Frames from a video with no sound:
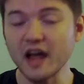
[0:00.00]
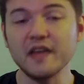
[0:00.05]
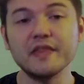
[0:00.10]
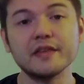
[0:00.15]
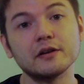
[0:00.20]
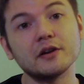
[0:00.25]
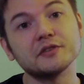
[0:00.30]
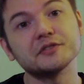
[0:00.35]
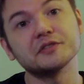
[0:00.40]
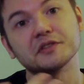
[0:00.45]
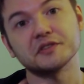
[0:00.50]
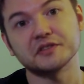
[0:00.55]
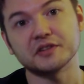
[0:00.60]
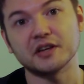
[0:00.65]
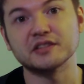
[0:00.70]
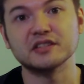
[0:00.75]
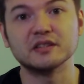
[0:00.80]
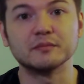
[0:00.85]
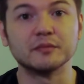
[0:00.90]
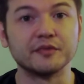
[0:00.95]
and then also
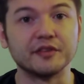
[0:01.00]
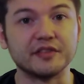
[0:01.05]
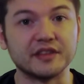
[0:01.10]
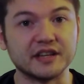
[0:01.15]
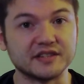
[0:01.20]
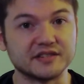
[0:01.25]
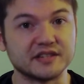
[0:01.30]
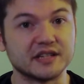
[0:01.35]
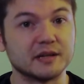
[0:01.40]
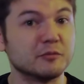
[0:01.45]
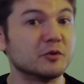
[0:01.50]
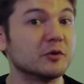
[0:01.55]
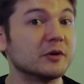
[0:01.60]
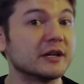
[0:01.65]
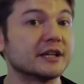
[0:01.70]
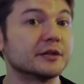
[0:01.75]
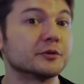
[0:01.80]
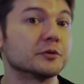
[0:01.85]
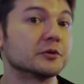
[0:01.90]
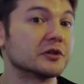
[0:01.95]
discuss some of the things that I'm
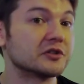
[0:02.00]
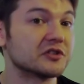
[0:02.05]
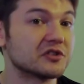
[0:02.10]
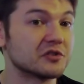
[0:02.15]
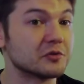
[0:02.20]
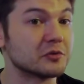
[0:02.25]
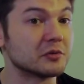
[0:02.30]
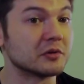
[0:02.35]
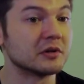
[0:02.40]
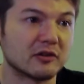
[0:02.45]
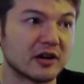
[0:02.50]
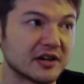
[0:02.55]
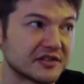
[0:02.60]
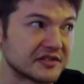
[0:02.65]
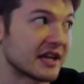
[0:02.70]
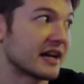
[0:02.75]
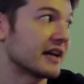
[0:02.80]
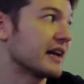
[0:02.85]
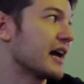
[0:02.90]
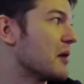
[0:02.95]
doing in order to cross
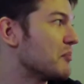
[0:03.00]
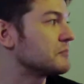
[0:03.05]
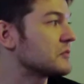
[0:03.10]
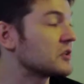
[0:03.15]
that gap.